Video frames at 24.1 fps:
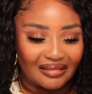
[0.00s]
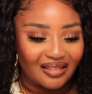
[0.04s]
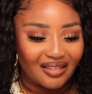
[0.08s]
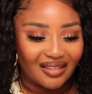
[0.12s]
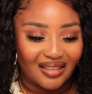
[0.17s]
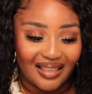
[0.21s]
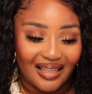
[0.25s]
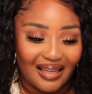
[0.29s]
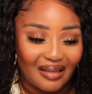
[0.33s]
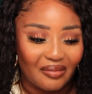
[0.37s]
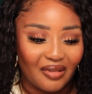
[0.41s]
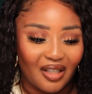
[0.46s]

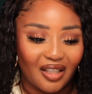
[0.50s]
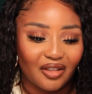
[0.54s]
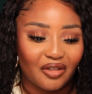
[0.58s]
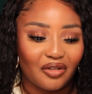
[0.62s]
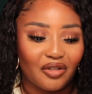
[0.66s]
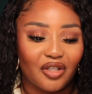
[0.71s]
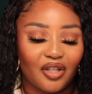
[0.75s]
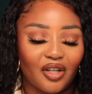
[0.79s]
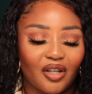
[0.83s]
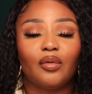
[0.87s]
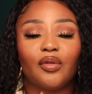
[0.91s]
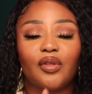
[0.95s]
Yeah, I'm not too
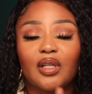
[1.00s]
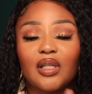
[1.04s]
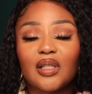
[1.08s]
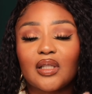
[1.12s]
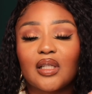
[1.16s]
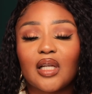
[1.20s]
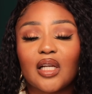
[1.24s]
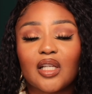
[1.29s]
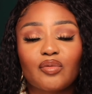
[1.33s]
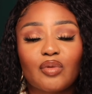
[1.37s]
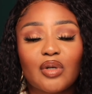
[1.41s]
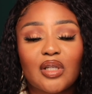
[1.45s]
sure. This
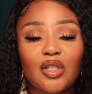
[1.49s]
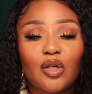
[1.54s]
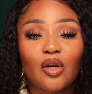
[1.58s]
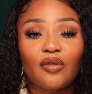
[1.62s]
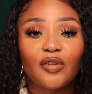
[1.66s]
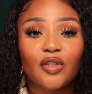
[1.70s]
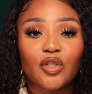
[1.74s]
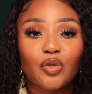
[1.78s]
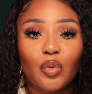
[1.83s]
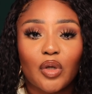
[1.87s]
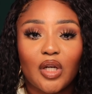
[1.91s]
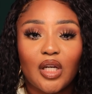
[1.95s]
does retail
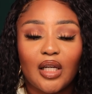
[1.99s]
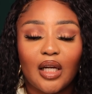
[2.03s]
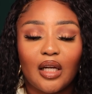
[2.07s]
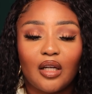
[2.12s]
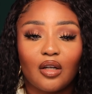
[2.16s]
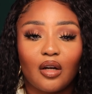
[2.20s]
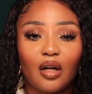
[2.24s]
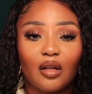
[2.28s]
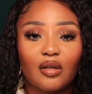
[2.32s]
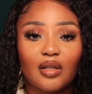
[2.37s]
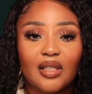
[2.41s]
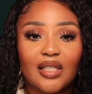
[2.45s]
for
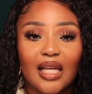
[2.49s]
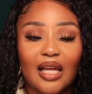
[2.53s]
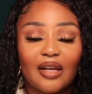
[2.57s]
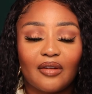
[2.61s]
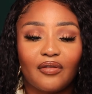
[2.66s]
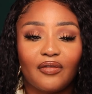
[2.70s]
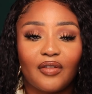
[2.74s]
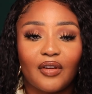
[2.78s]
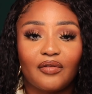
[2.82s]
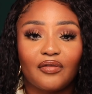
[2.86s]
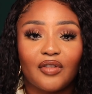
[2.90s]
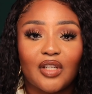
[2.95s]

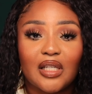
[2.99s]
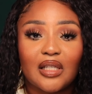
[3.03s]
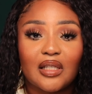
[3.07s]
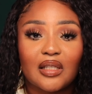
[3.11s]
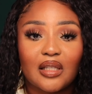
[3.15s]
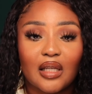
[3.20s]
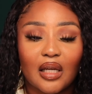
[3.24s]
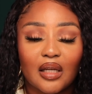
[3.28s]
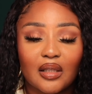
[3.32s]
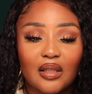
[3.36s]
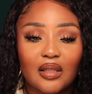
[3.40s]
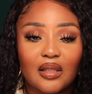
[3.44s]

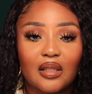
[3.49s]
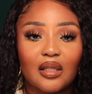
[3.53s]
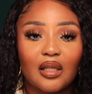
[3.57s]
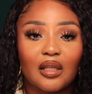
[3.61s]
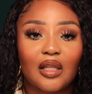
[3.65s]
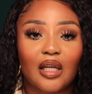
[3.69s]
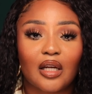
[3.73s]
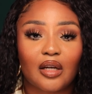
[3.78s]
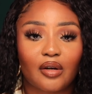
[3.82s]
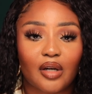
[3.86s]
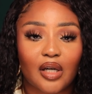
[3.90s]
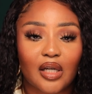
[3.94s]
$29.50.
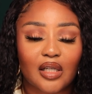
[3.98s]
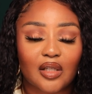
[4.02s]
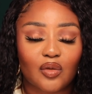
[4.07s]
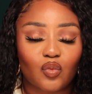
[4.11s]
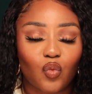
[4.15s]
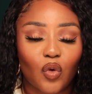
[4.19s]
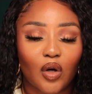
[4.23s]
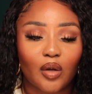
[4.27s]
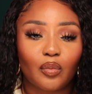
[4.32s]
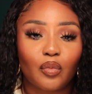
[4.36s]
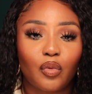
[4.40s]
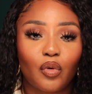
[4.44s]
There is
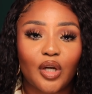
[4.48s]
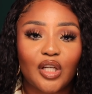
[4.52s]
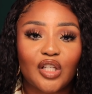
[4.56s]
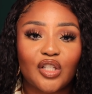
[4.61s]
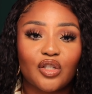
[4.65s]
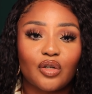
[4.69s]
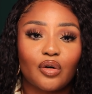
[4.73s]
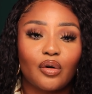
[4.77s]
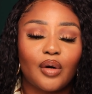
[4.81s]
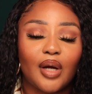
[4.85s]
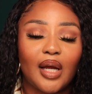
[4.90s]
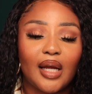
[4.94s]

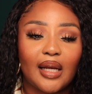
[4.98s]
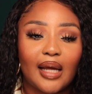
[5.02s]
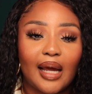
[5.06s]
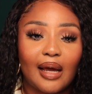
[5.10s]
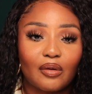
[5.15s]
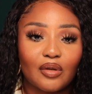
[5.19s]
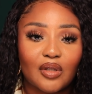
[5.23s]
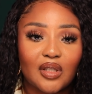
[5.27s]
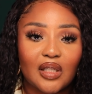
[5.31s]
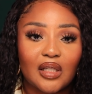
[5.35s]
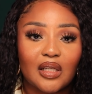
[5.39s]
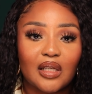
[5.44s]
1.08
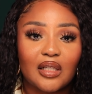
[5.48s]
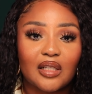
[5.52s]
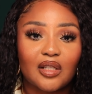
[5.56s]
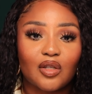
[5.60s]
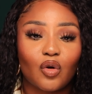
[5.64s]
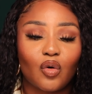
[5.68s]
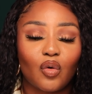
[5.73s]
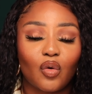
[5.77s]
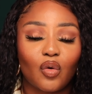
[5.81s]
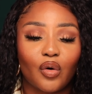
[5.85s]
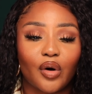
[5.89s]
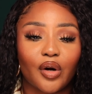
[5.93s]
ounces
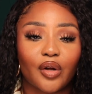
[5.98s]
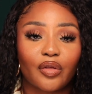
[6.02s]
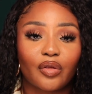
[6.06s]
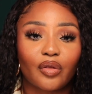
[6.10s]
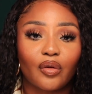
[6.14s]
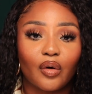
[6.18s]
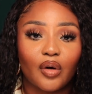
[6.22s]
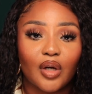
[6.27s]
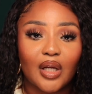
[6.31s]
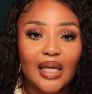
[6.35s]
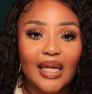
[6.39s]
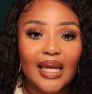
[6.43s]
or
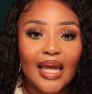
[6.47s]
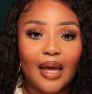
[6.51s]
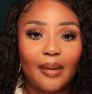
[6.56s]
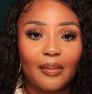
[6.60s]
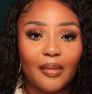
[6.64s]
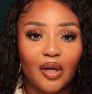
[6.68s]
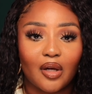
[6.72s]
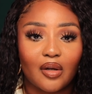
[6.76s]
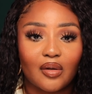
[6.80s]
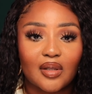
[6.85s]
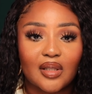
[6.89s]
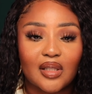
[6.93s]
30
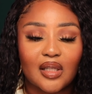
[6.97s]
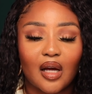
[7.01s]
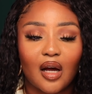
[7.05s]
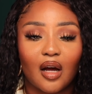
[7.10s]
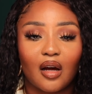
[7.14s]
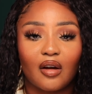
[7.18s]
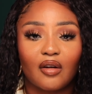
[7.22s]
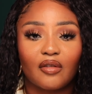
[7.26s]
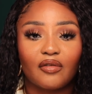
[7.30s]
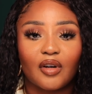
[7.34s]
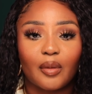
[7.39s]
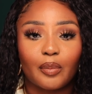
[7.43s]
mLs
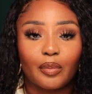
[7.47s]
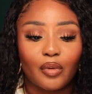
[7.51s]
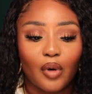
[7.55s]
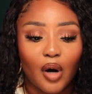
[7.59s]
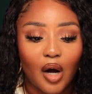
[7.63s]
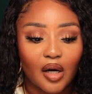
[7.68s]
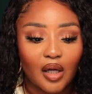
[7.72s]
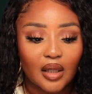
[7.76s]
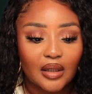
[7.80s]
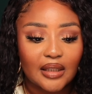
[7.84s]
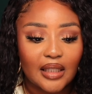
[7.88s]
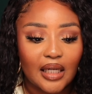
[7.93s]
of
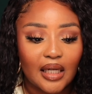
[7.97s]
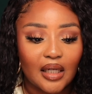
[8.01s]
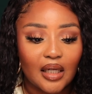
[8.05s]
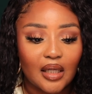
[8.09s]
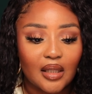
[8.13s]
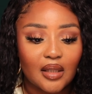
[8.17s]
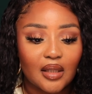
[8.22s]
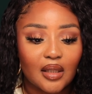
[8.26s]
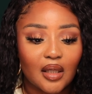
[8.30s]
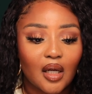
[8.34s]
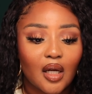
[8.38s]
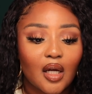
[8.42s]
product in
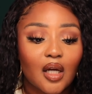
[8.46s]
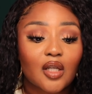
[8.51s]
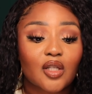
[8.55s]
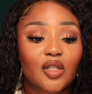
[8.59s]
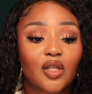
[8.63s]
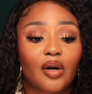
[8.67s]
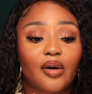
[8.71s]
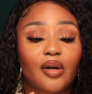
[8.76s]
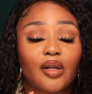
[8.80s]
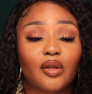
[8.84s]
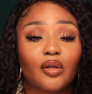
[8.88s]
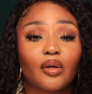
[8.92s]
it.
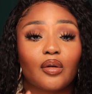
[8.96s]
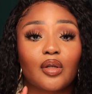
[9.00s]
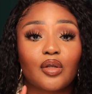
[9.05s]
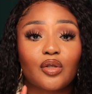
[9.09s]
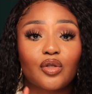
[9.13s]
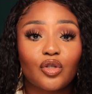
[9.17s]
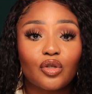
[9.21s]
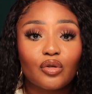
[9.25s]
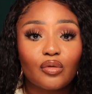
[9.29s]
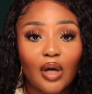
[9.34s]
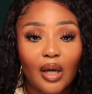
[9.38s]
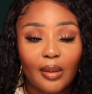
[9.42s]
Sorry,
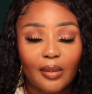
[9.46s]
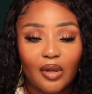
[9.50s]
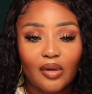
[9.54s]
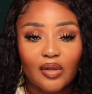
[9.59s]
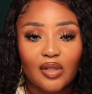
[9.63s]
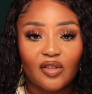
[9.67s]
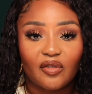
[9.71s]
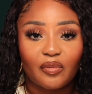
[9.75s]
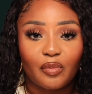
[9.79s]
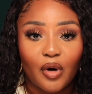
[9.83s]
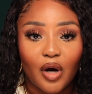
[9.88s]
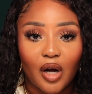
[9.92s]
32
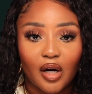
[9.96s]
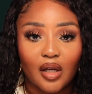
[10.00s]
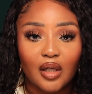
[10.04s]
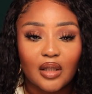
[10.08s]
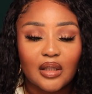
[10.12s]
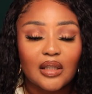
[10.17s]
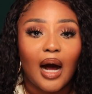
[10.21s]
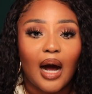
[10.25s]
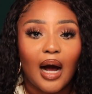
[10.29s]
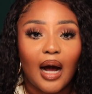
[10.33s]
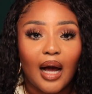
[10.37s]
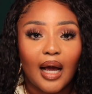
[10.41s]
mLs of
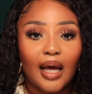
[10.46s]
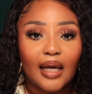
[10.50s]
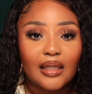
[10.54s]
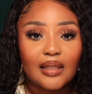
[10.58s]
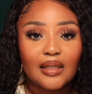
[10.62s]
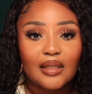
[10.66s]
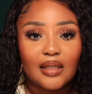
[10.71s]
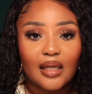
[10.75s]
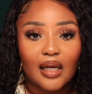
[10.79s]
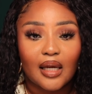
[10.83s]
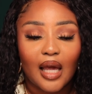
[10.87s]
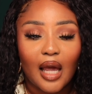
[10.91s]
product. I
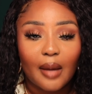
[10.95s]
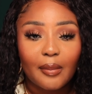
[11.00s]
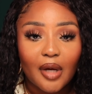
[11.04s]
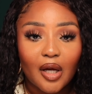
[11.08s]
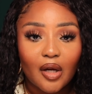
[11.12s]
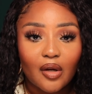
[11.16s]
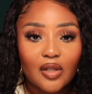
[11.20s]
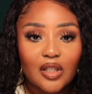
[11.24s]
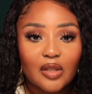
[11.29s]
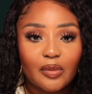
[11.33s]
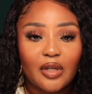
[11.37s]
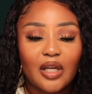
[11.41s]
say
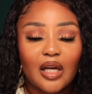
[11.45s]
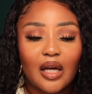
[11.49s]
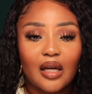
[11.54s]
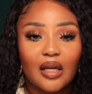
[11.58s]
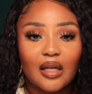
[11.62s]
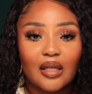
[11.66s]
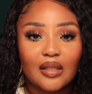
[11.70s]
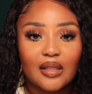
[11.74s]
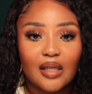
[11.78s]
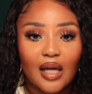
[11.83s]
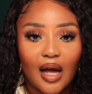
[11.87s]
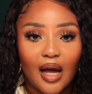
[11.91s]
mLs
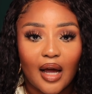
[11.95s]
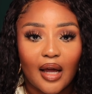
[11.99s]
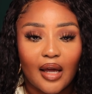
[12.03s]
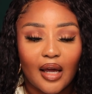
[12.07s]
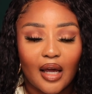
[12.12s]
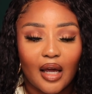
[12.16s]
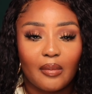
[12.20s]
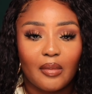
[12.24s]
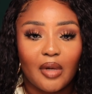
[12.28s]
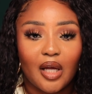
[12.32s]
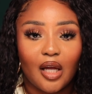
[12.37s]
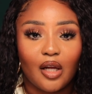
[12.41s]
because I
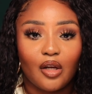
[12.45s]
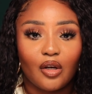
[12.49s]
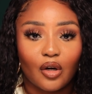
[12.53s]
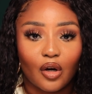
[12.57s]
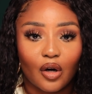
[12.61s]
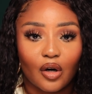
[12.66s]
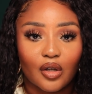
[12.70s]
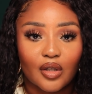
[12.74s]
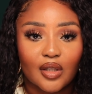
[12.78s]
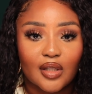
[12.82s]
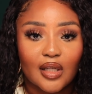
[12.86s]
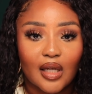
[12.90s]
am a
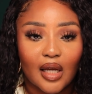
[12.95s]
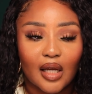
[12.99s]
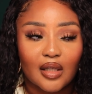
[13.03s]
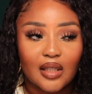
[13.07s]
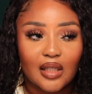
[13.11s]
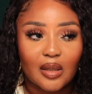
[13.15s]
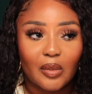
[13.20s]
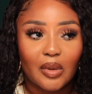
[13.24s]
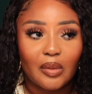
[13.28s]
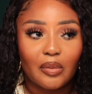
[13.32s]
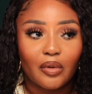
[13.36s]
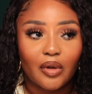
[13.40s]
nurse and
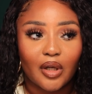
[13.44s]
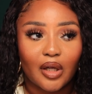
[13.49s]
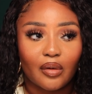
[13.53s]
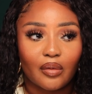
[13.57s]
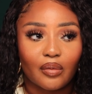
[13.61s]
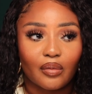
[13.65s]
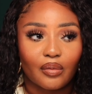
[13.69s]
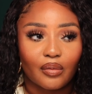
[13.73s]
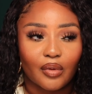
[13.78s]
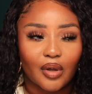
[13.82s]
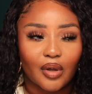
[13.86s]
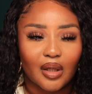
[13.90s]
some people get
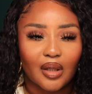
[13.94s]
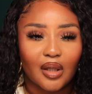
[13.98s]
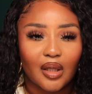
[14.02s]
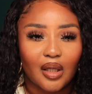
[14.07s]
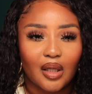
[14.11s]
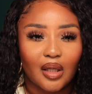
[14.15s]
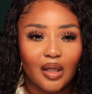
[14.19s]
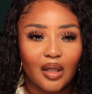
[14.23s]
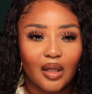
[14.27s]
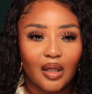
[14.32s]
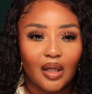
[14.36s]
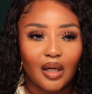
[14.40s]

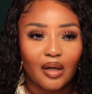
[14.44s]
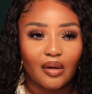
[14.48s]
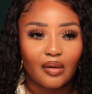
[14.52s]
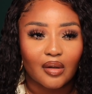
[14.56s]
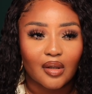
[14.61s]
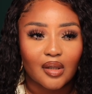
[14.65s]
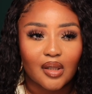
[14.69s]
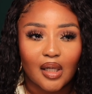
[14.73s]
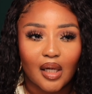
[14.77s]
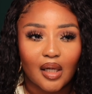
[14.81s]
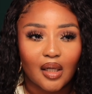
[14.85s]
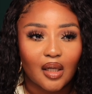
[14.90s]
really
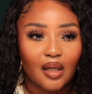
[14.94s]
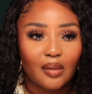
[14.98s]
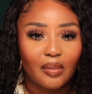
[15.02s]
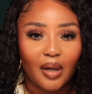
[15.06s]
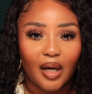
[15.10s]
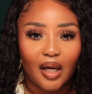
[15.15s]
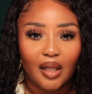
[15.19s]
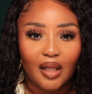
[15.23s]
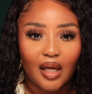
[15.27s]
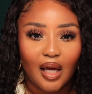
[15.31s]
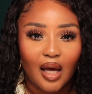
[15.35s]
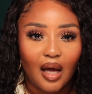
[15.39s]
irritated
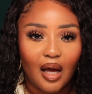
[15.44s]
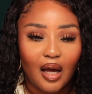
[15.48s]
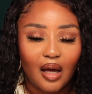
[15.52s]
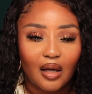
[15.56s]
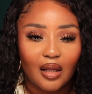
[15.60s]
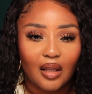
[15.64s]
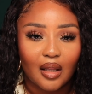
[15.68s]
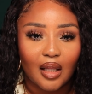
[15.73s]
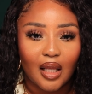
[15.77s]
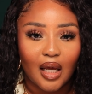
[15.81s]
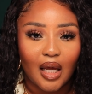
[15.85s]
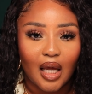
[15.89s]
by
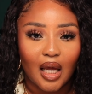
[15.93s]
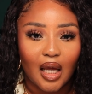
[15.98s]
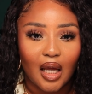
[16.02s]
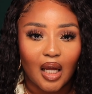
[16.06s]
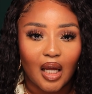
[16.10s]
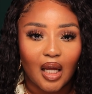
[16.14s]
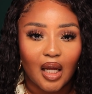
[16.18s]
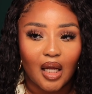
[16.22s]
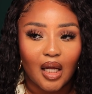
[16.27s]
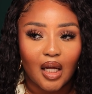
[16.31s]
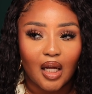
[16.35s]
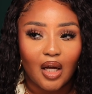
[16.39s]
that.
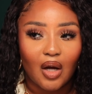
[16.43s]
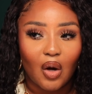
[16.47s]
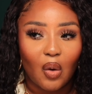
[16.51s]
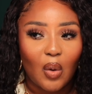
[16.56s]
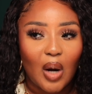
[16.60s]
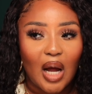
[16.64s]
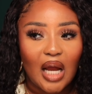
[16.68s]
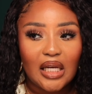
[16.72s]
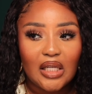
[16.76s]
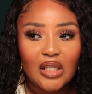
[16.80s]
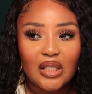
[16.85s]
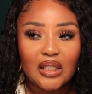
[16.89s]
Like,
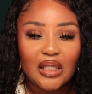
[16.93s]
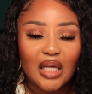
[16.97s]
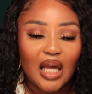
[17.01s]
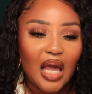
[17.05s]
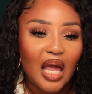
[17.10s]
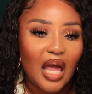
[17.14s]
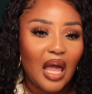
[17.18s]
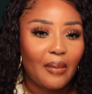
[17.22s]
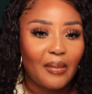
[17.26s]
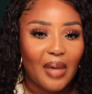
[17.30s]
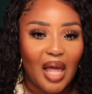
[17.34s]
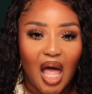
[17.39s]
why do you say
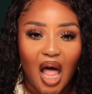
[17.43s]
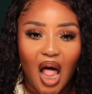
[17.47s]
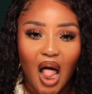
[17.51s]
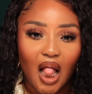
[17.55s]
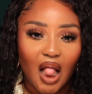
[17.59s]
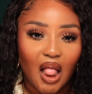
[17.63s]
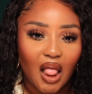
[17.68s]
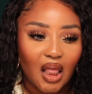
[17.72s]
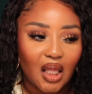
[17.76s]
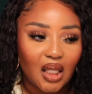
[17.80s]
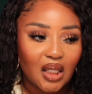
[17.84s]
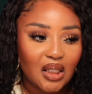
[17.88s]

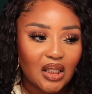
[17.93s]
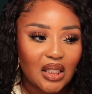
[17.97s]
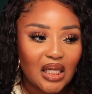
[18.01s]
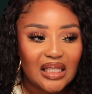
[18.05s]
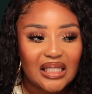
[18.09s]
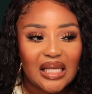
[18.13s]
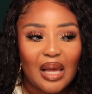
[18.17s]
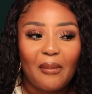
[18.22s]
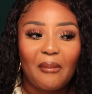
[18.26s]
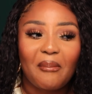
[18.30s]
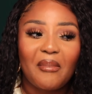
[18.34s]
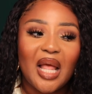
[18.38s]
mLs?
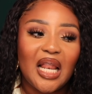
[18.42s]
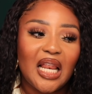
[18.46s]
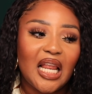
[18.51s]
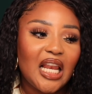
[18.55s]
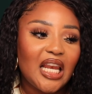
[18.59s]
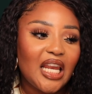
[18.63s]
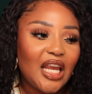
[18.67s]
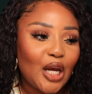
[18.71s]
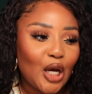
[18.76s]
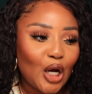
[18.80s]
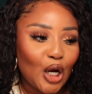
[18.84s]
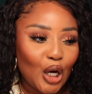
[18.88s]
It's a
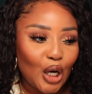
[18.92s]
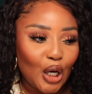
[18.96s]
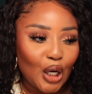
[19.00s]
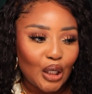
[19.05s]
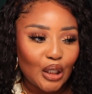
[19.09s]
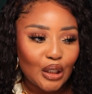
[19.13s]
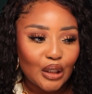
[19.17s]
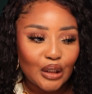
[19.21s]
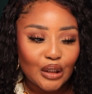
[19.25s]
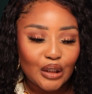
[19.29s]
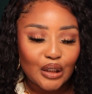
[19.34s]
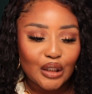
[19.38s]

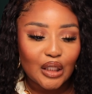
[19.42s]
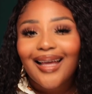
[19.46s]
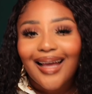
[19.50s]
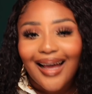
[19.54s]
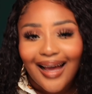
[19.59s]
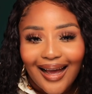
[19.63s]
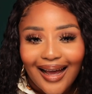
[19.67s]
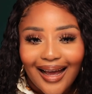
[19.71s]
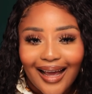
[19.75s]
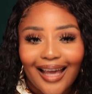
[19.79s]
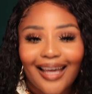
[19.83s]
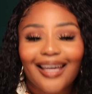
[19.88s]
milliliters.
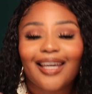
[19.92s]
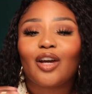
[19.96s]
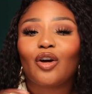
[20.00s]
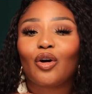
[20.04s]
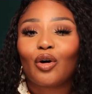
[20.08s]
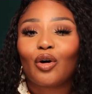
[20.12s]
Hi.